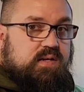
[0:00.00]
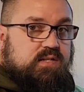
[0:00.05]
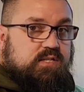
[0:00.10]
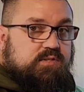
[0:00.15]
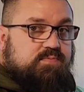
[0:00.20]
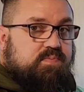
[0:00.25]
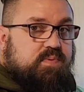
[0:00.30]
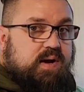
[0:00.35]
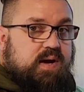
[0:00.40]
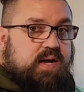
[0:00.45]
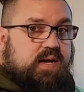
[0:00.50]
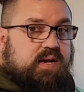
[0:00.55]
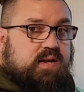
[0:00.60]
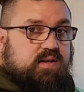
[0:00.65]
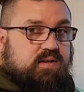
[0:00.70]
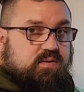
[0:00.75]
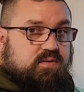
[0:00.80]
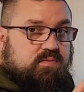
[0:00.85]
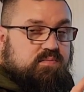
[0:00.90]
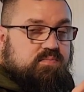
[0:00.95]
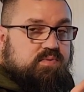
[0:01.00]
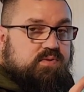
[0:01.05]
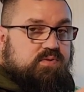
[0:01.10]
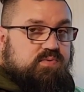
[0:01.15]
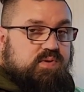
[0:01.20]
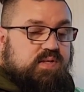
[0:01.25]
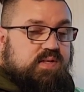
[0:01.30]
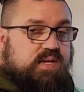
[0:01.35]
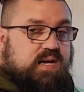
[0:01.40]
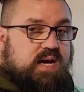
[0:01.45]
spread
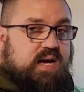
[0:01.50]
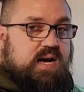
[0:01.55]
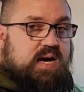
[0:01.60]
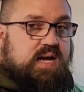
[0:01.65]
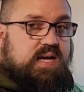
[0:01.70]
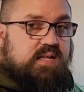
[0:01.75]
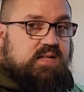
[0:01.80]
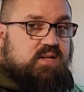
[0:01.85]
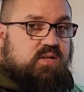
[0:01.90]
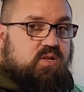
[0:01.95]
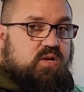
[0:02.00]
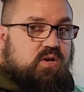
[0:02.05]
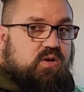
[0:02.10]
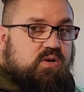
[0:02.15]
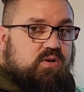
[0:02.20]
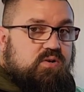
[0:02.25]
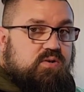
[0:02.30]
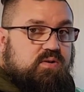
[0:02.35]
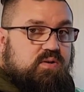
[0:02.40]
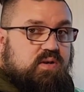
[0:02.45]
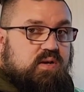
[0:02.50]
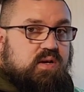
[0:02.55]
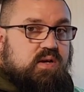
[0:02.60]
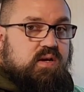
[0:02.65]
between the high and the low